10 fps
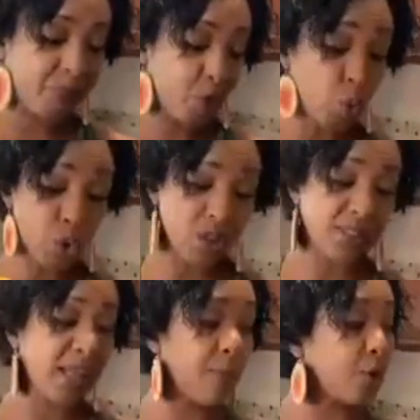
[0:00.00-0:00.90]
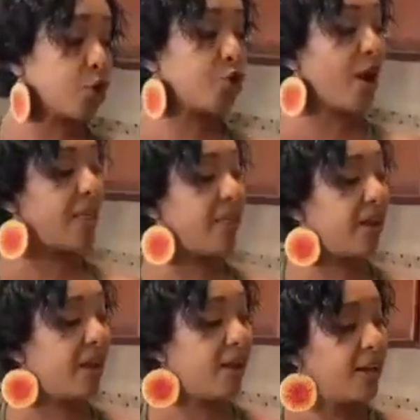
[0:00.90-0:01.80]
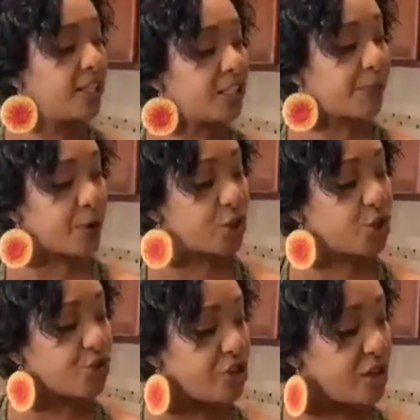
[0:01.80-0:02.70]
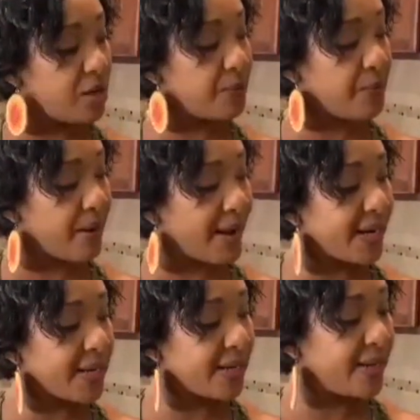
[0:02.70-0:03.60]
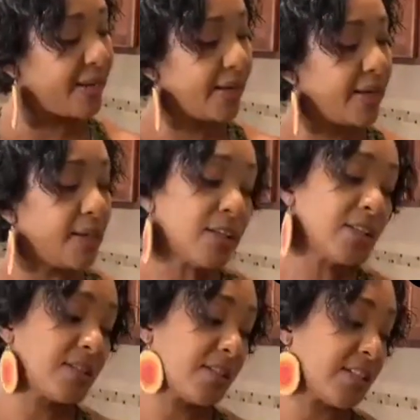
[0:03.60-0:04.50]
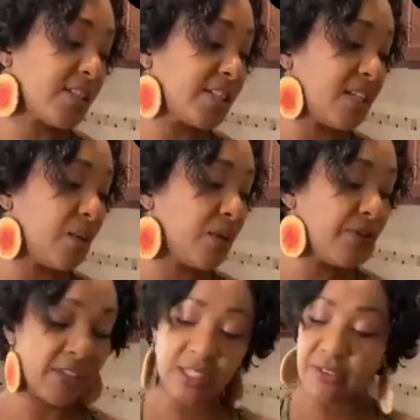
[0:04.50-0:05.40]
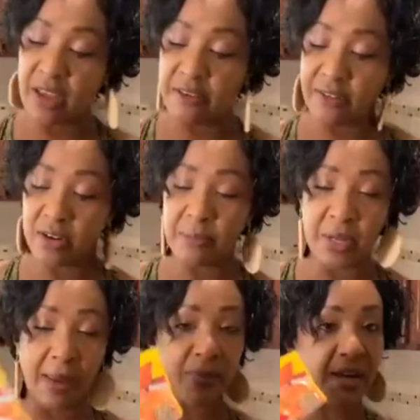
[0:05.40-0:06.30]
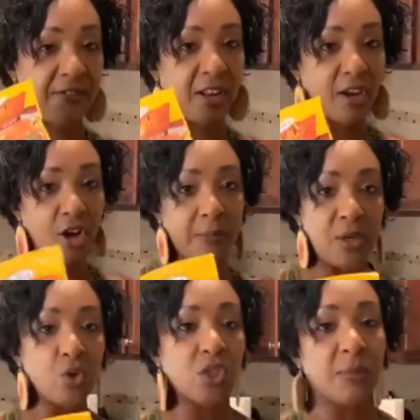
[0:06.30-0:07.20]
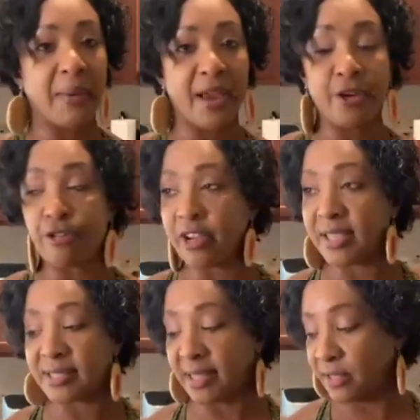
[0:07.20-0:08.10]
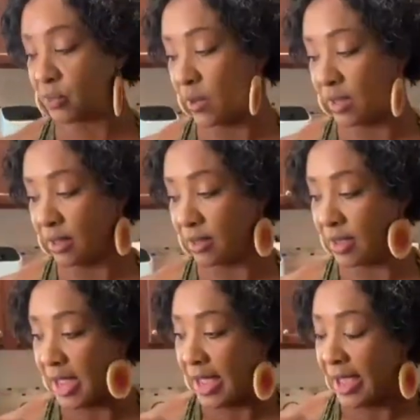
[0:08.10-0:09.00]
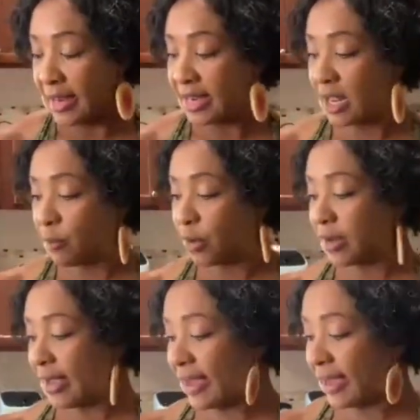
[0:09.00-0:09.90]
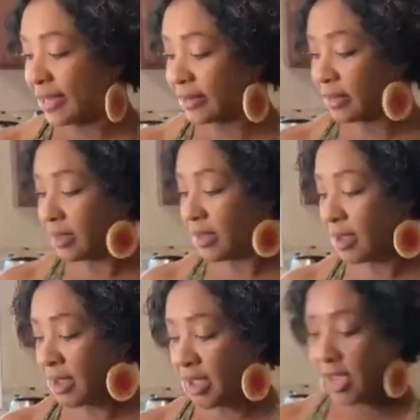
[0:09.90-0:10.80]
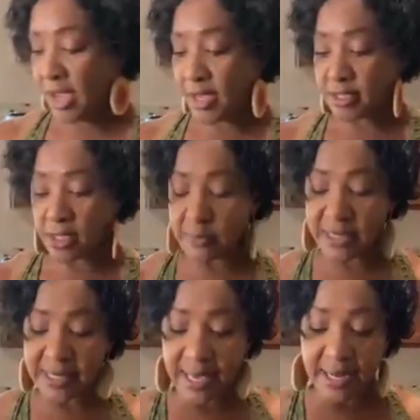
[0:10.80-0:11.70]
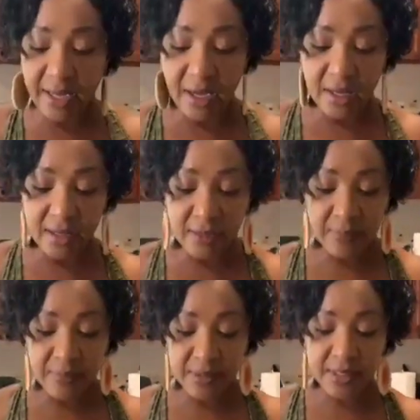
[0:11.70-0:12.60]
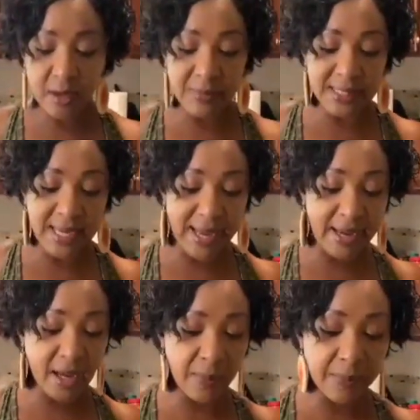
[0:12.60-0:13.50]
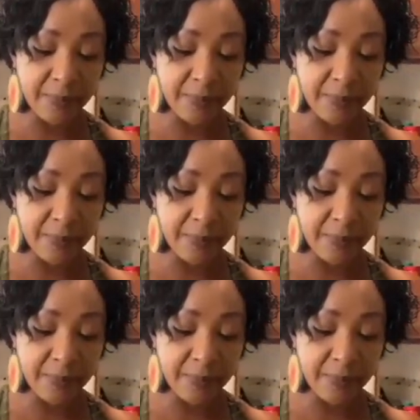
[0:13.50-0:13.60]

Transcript: noodles. I'm gonna try the spur tree run just to see if it's flavored, but I'm definitely gonna be using my grace as well. And then I'm gonna add some scallion, some thyme,